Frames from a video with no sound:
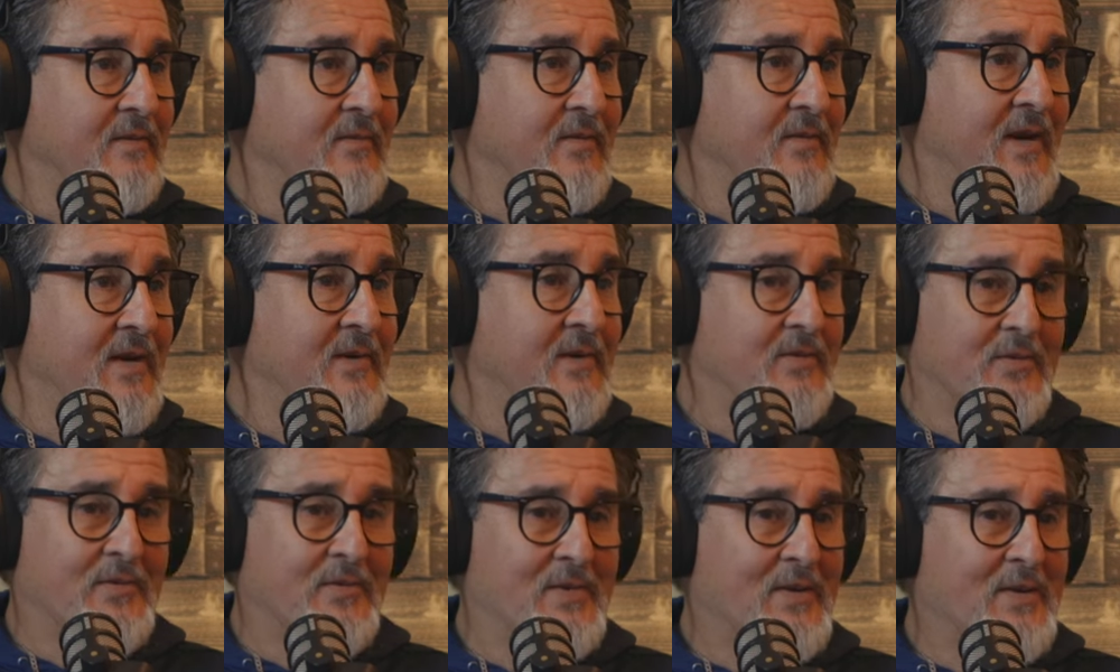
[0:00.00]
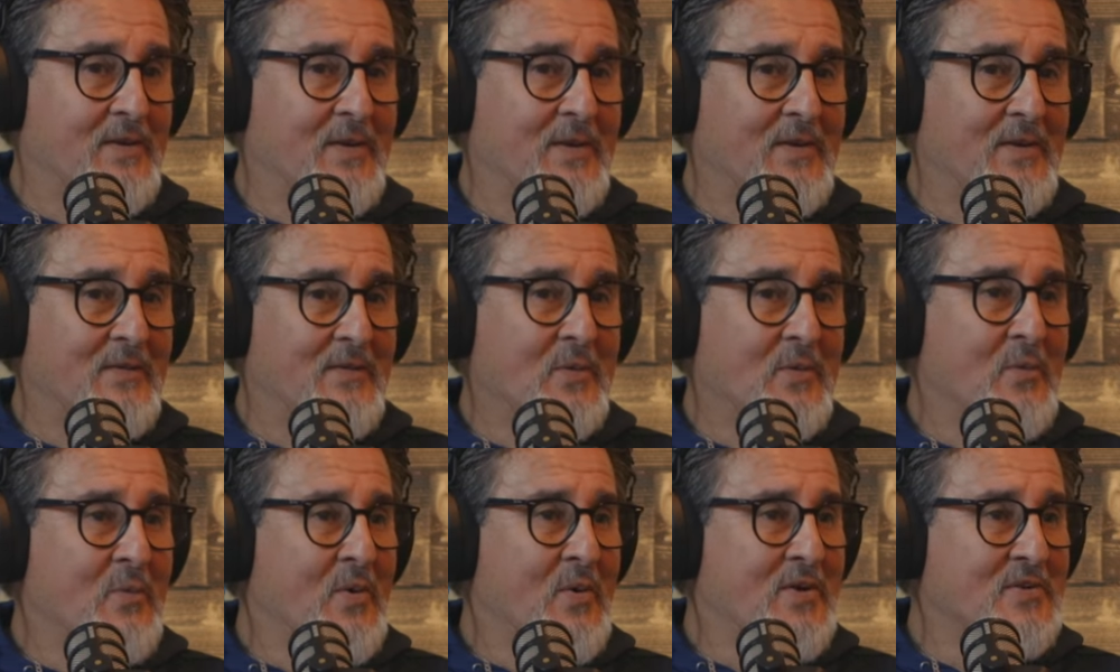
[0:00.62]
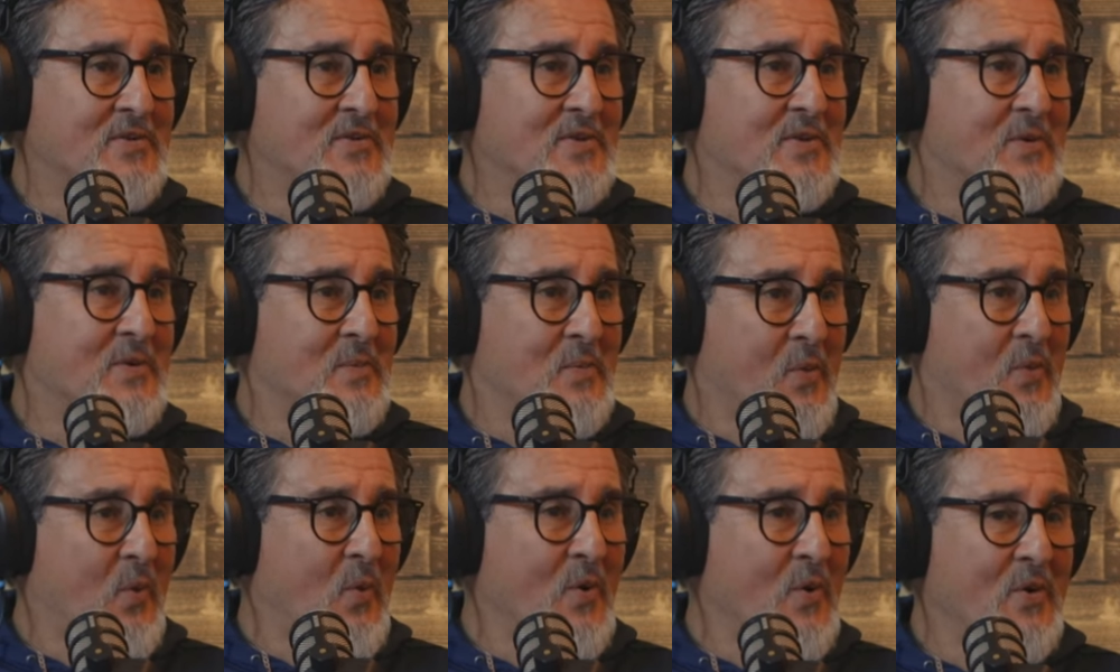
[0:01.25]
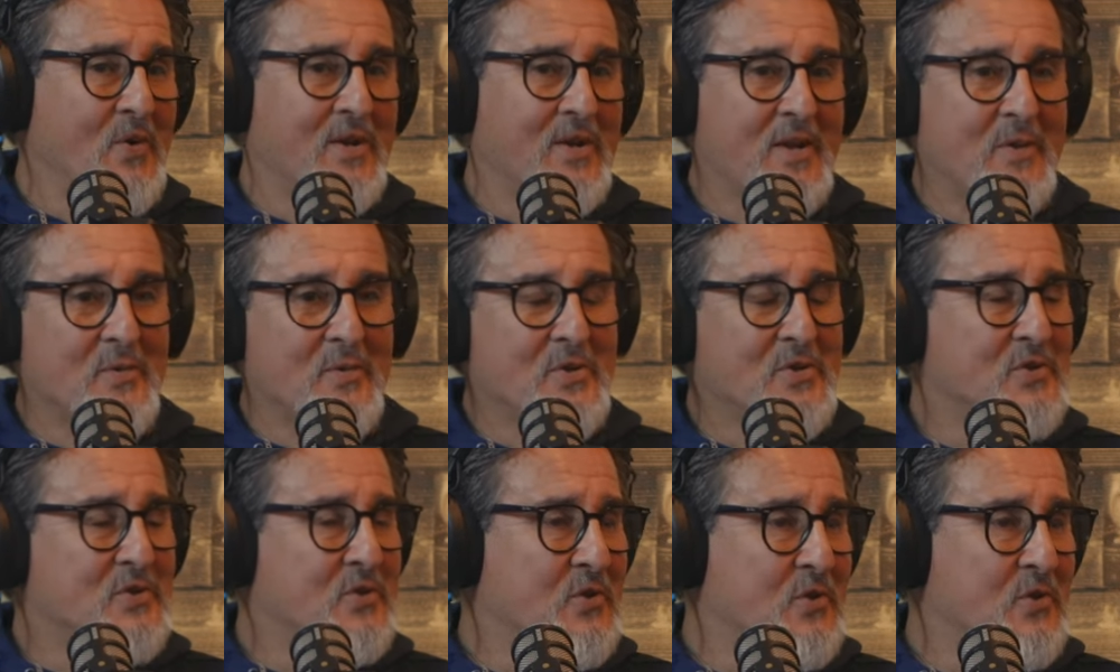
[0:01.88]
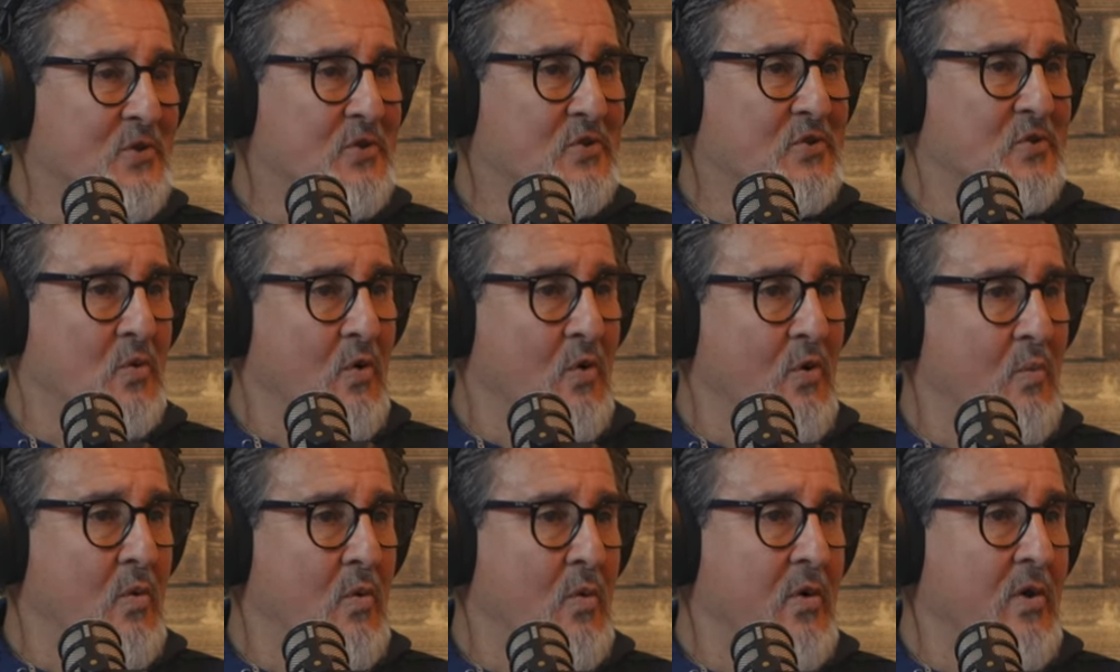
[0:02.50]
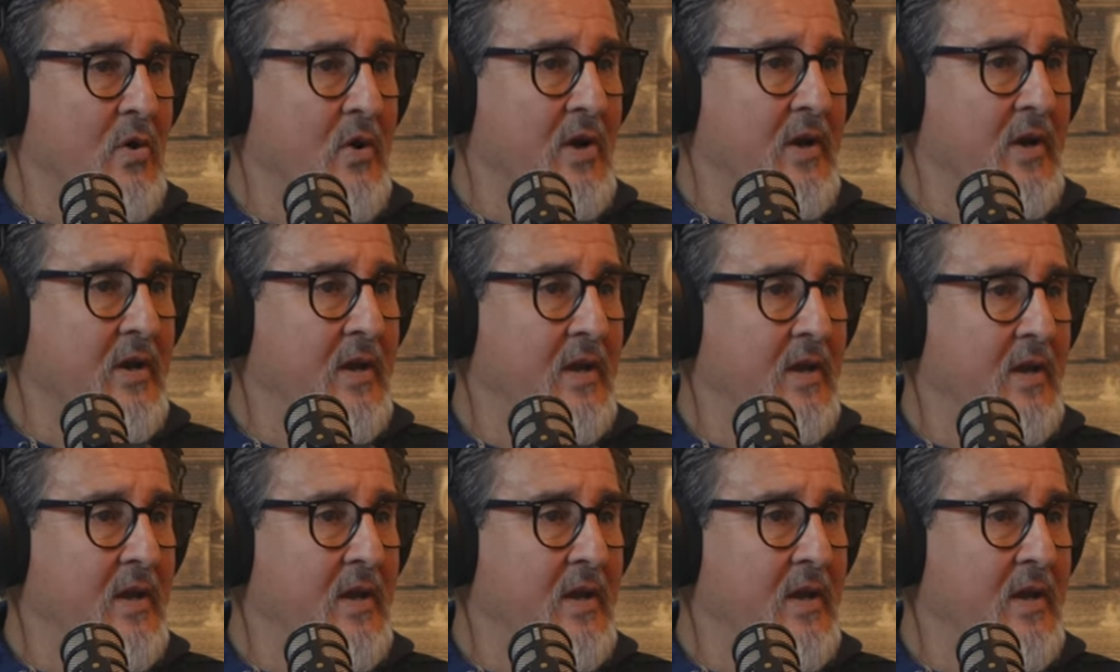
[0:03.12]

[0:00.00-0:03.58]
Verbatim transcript: right if it wasn't important they wouldn't turn the scoreboard on